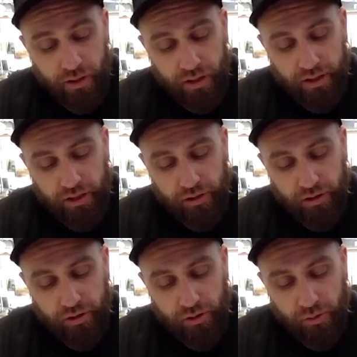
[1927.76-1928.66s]

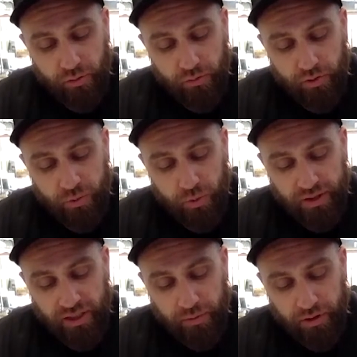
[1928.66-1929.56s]
it's where
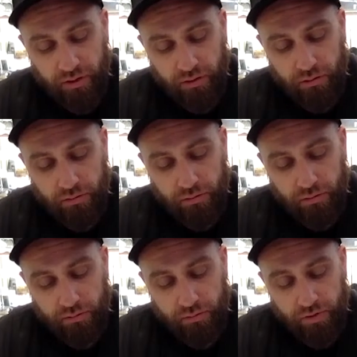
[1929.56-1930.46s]
something
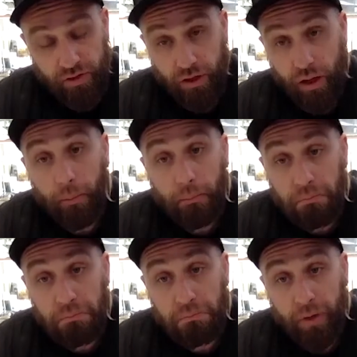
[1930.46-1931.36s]
you sign up
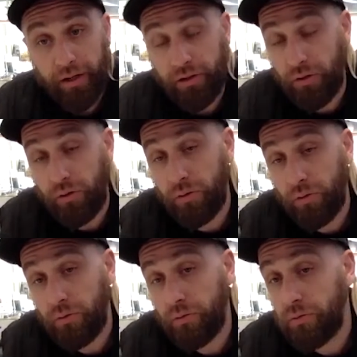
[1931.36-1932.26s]
and
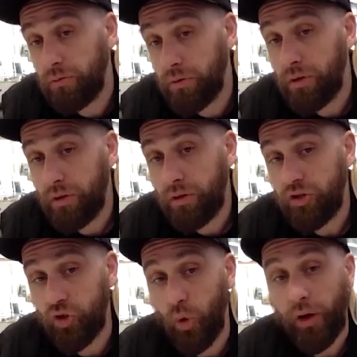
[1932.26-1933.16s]
you
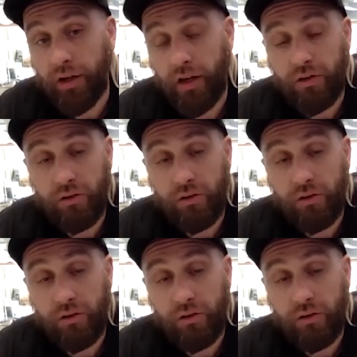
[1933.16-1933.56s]
join, and